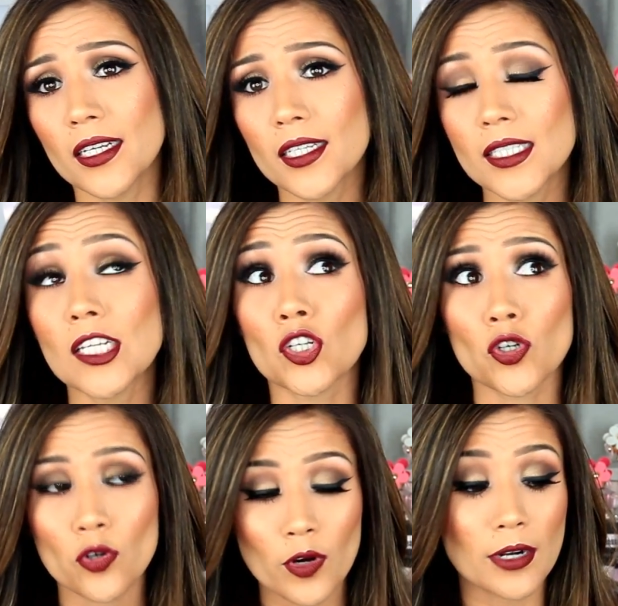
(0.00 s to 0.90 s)
is
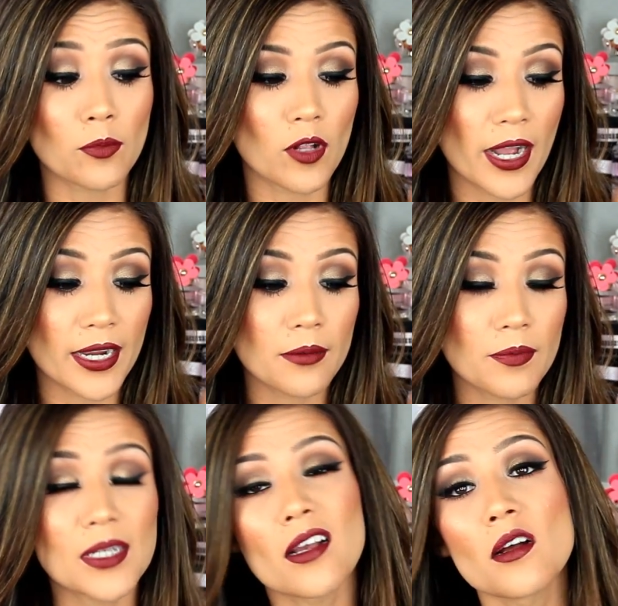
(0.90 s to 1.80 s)
incredible. I
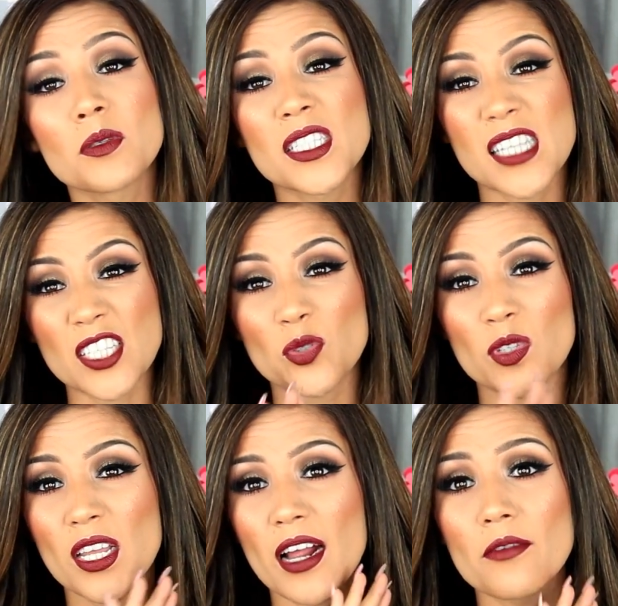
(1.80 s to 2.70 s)
have been obsessed
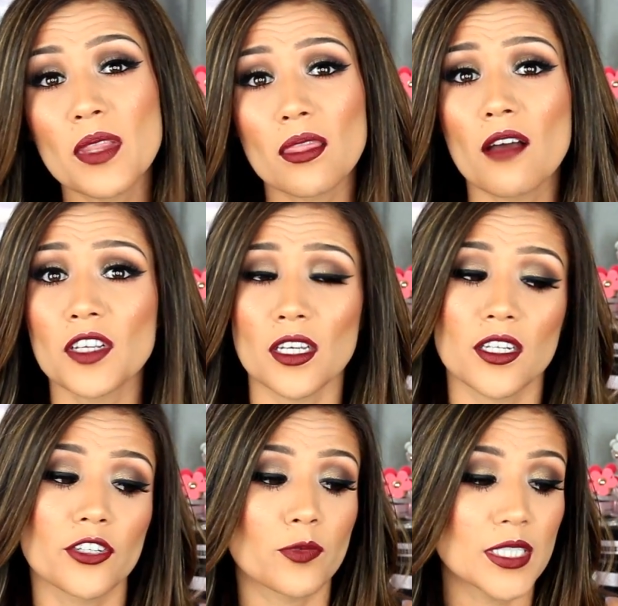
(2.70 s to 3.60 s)
with it. I have been loving
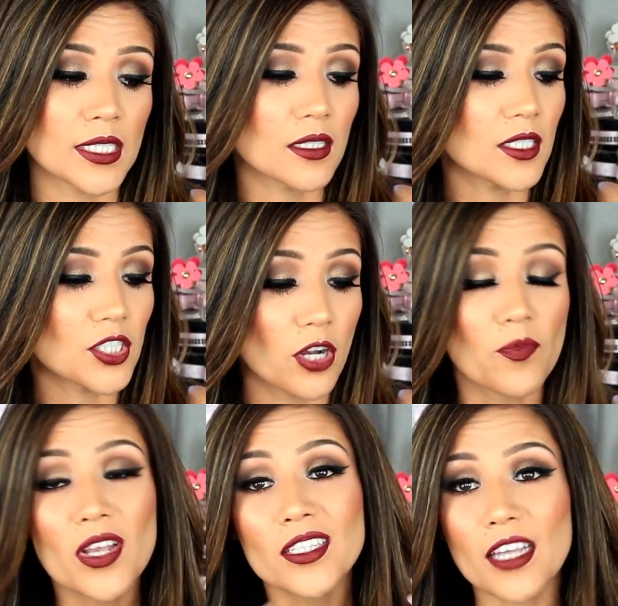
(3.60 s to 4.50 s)
it here recently.
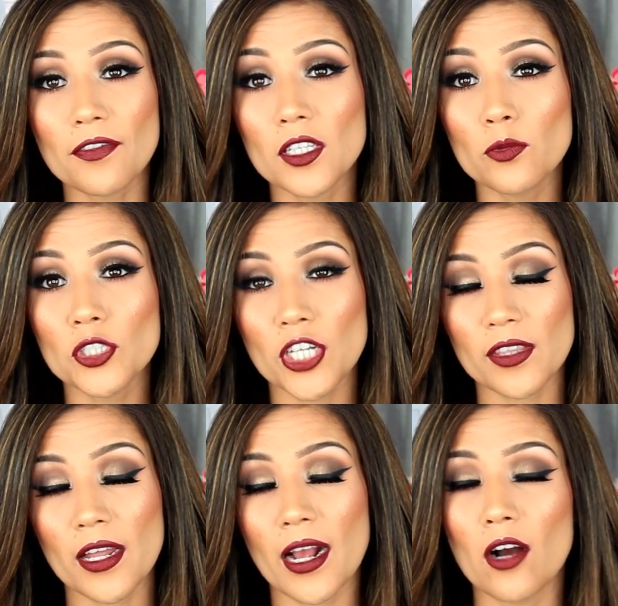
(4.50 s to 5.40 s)
So definitely would
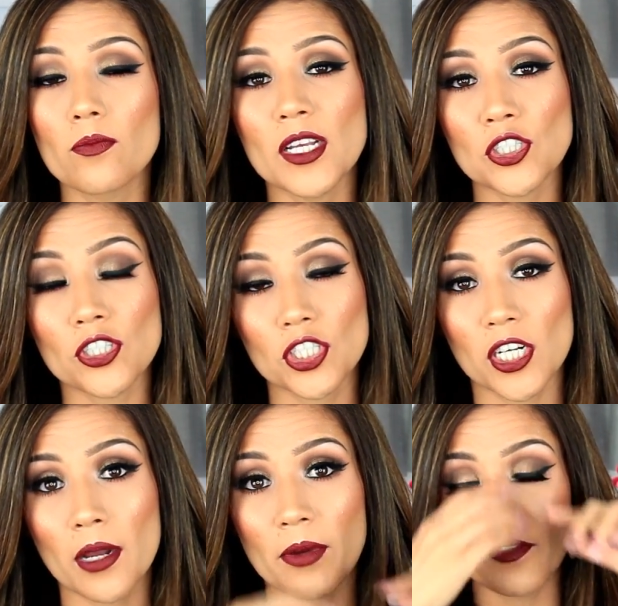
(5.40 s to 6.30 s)
check that out. Make sure to
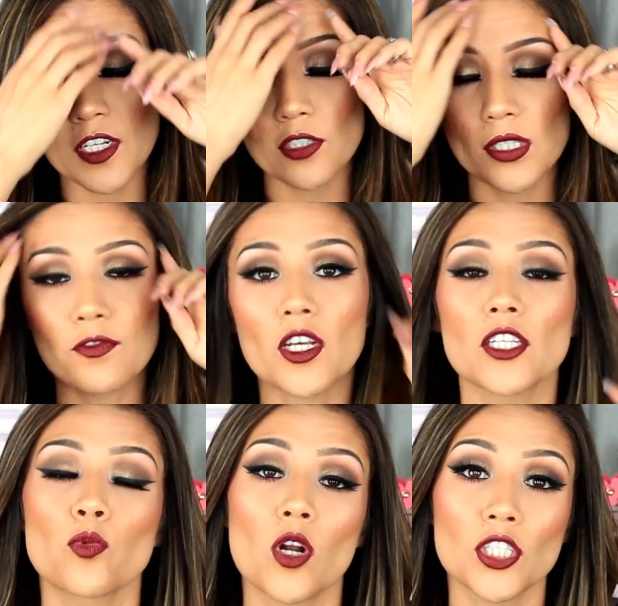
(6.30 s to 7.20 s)
check out my videos if you
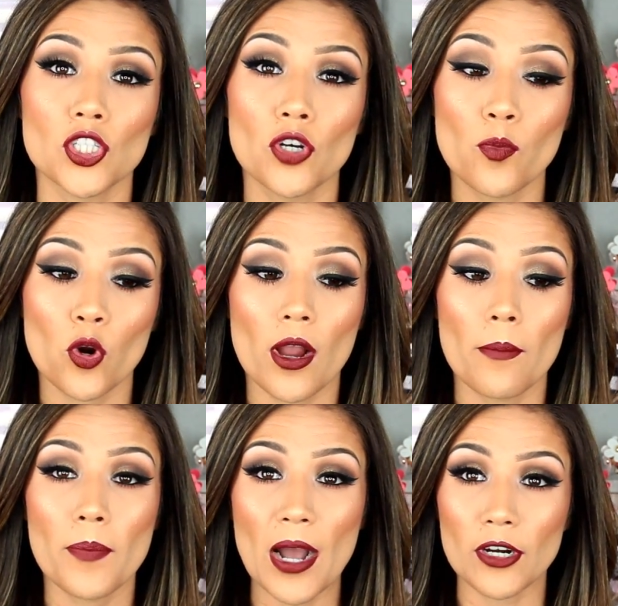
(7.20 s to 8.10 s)
guys wanted to know more
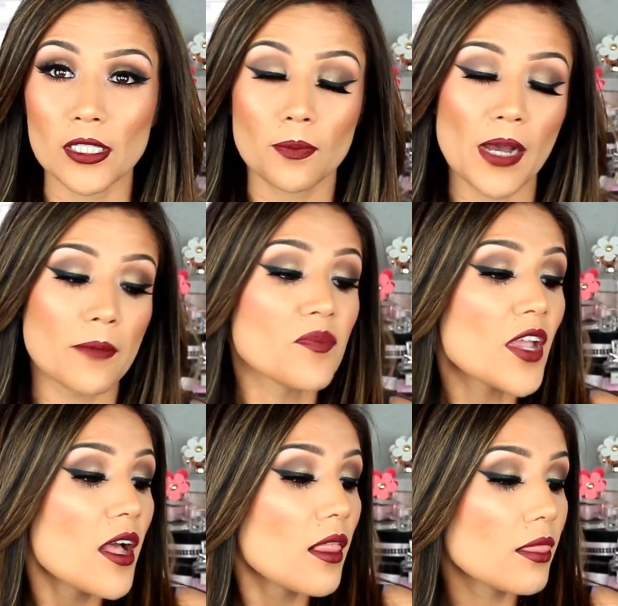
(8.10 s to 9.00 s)
about it. But
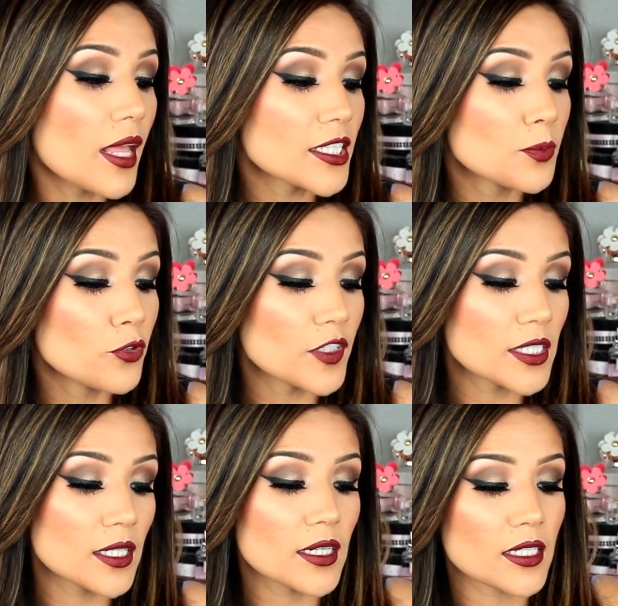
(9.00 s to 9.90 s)
let's move
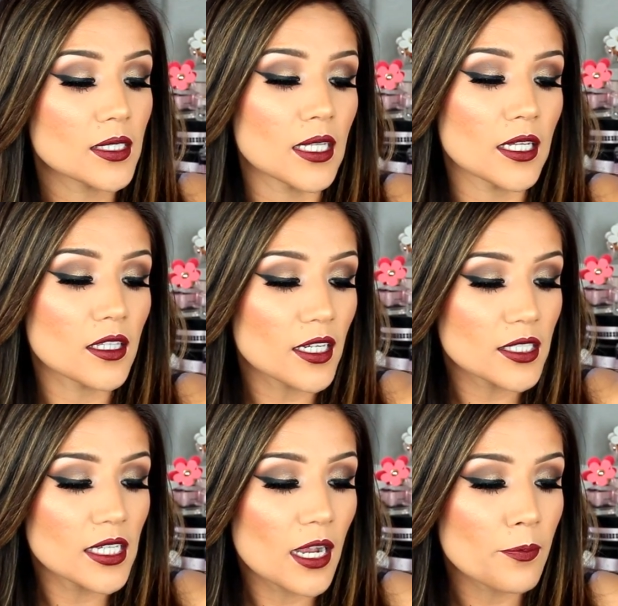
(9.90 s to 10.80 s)
into the next thing. The
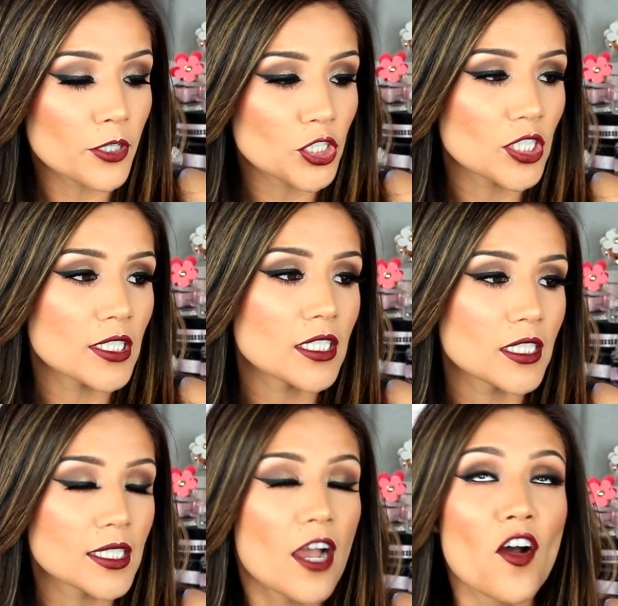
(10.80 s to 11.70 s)
next thing I purchased
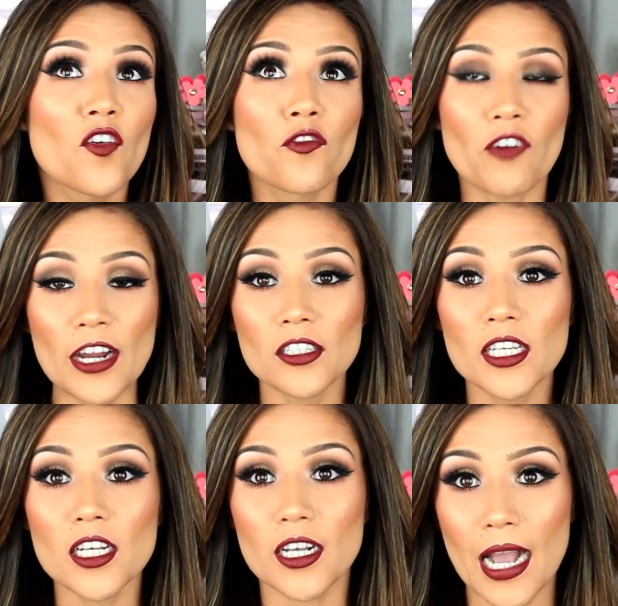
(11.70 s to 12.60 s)
is
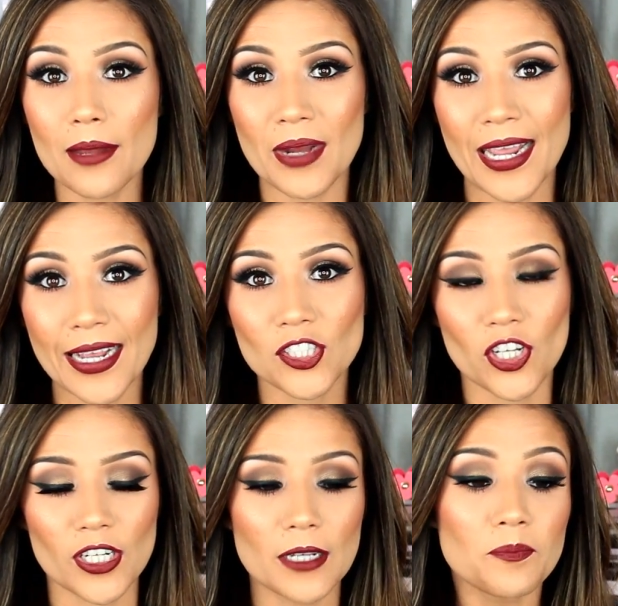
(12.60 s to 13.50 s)
finally got my
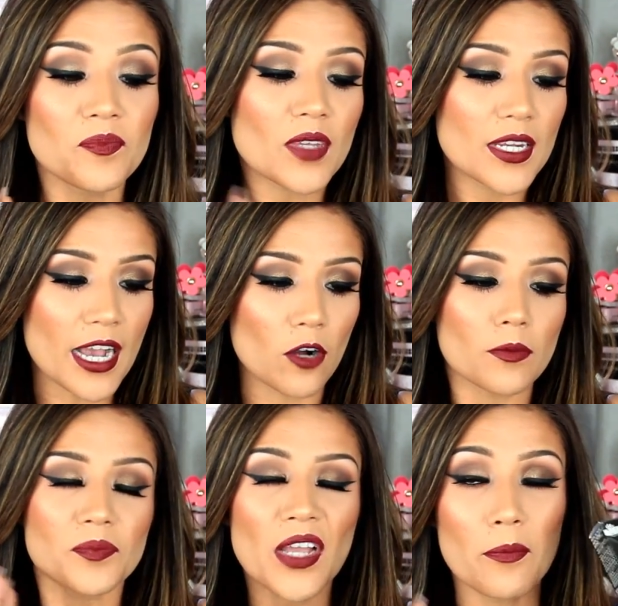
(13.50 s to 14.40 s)
hands on it.
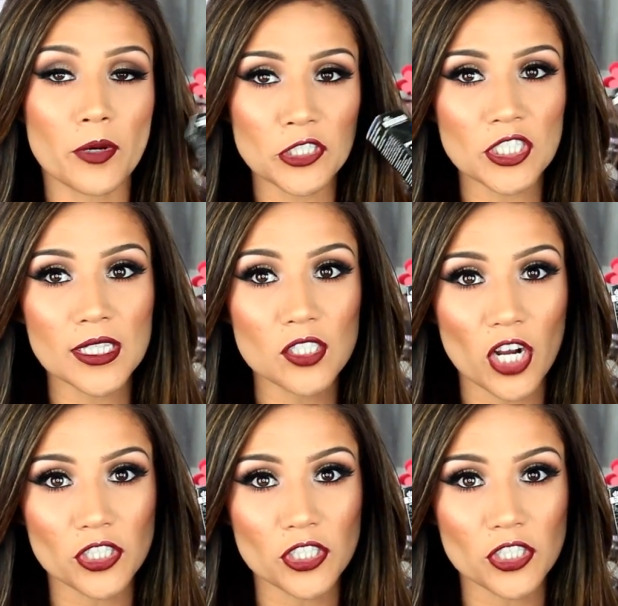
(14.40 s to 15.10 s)
Now, I purchased the